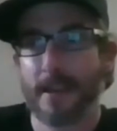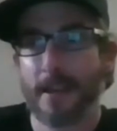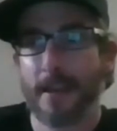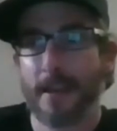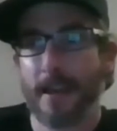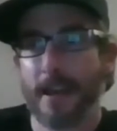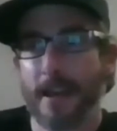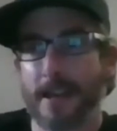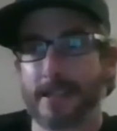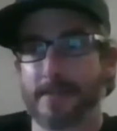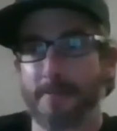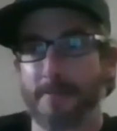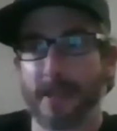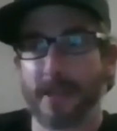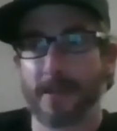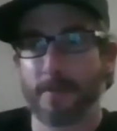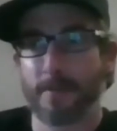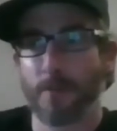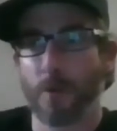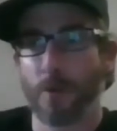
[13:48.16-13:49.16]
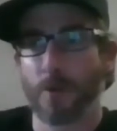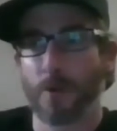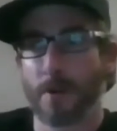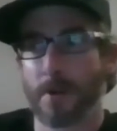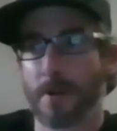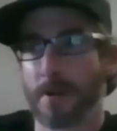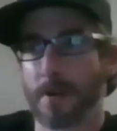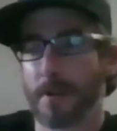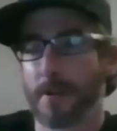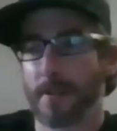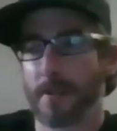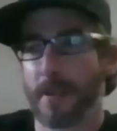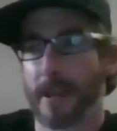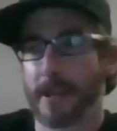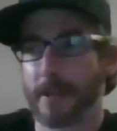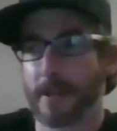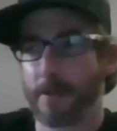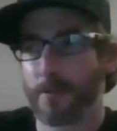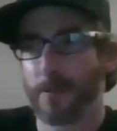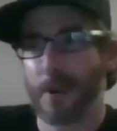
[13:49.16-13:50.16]
has been more
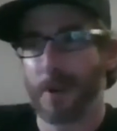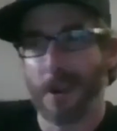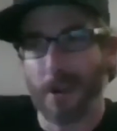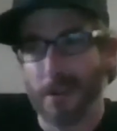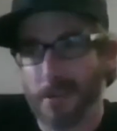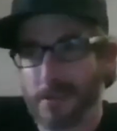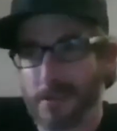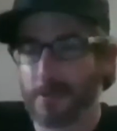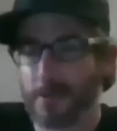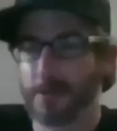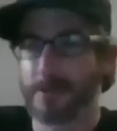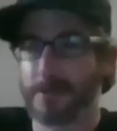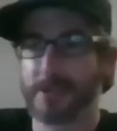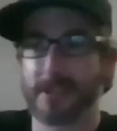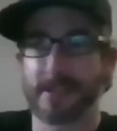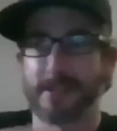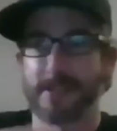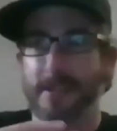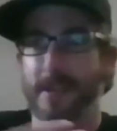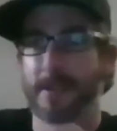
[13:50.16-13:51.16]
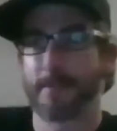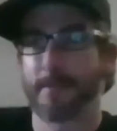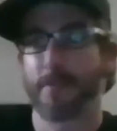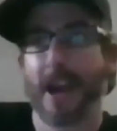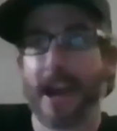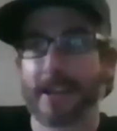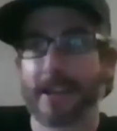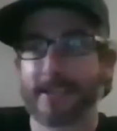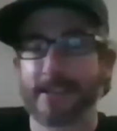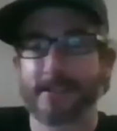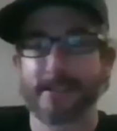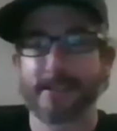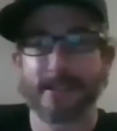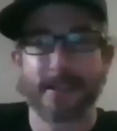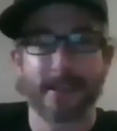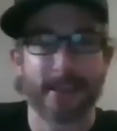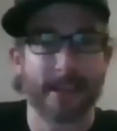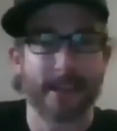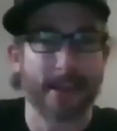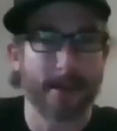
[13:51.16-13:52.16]
like rehearsal, just like
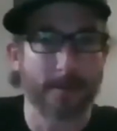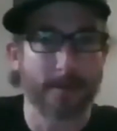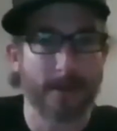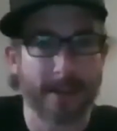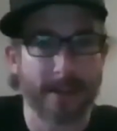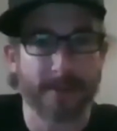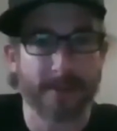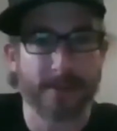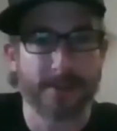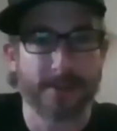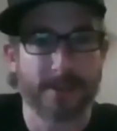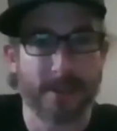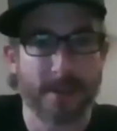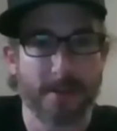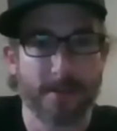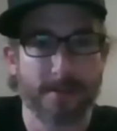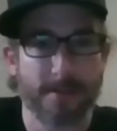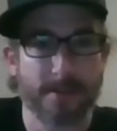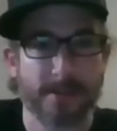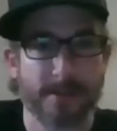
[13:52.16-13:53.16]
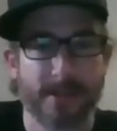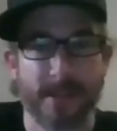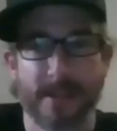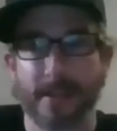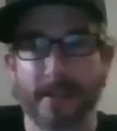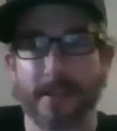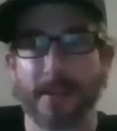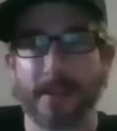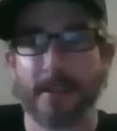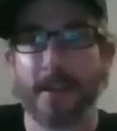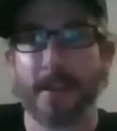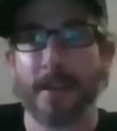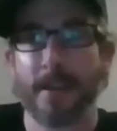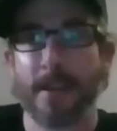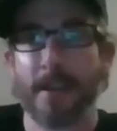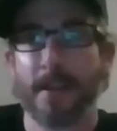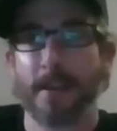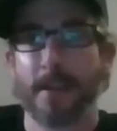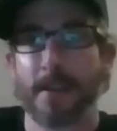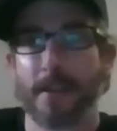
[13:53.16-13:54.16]
practicing, getting ready for shows, and
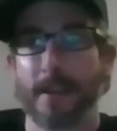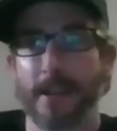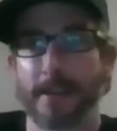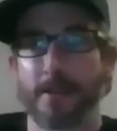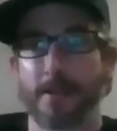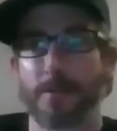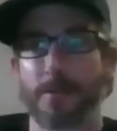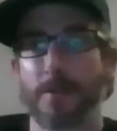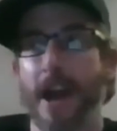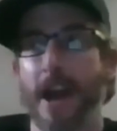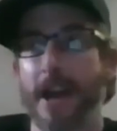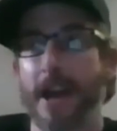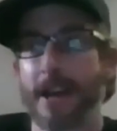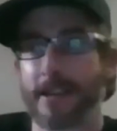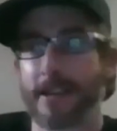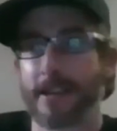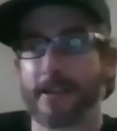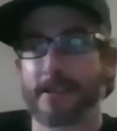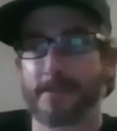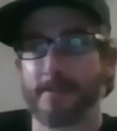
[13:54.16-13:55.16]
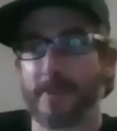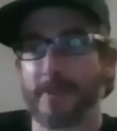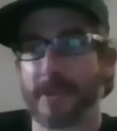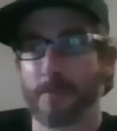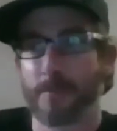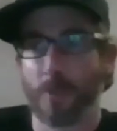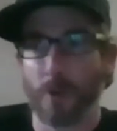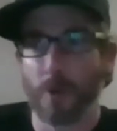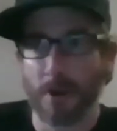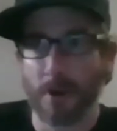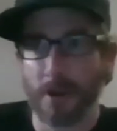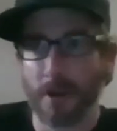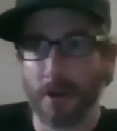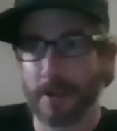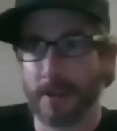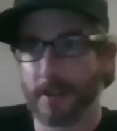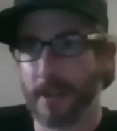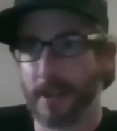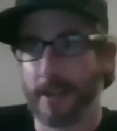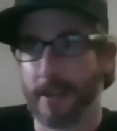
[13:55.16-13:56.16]
like the writing has been more
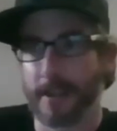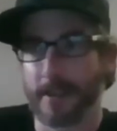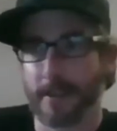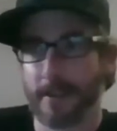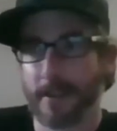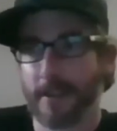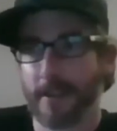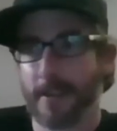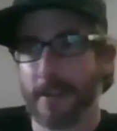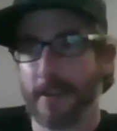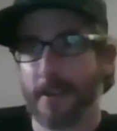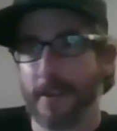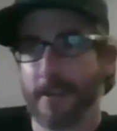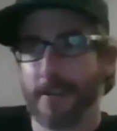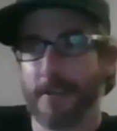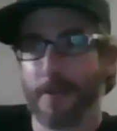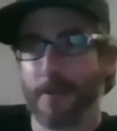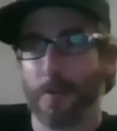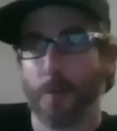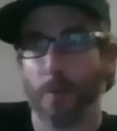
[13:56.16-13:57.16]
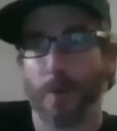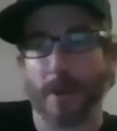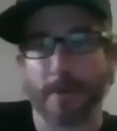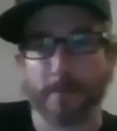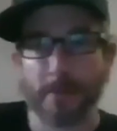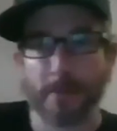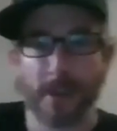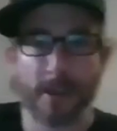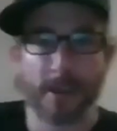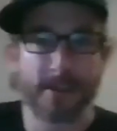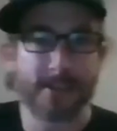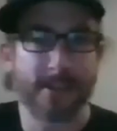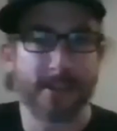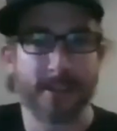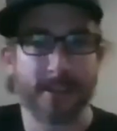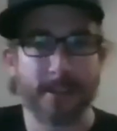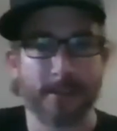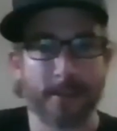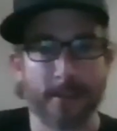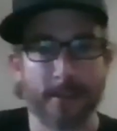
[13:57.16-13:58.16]
on like one
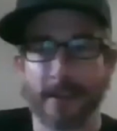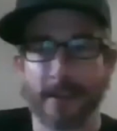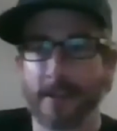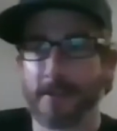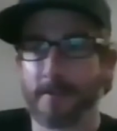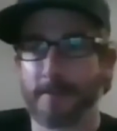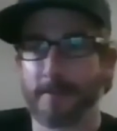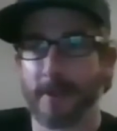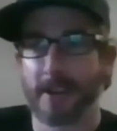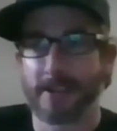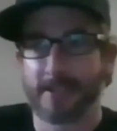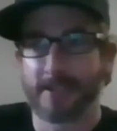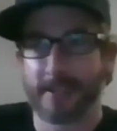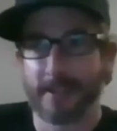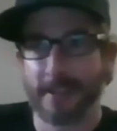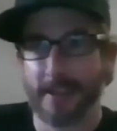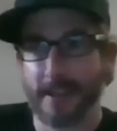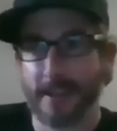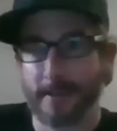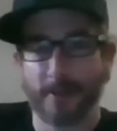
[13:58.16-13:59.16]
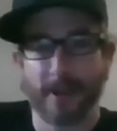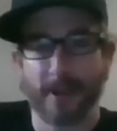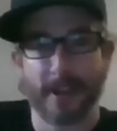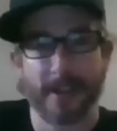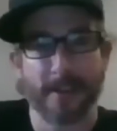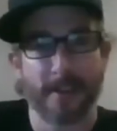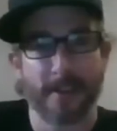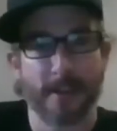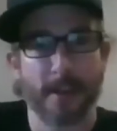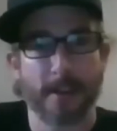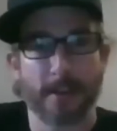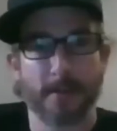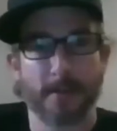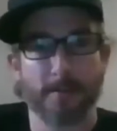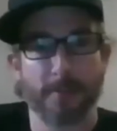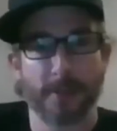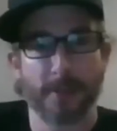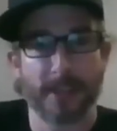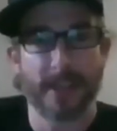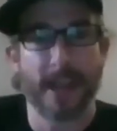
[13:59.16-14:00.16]
person or another person to like bring a
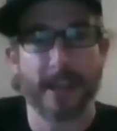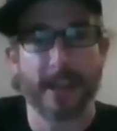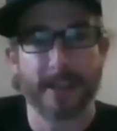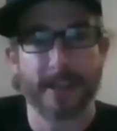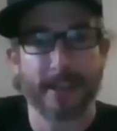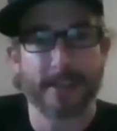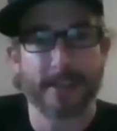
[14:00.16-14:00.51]
complete idea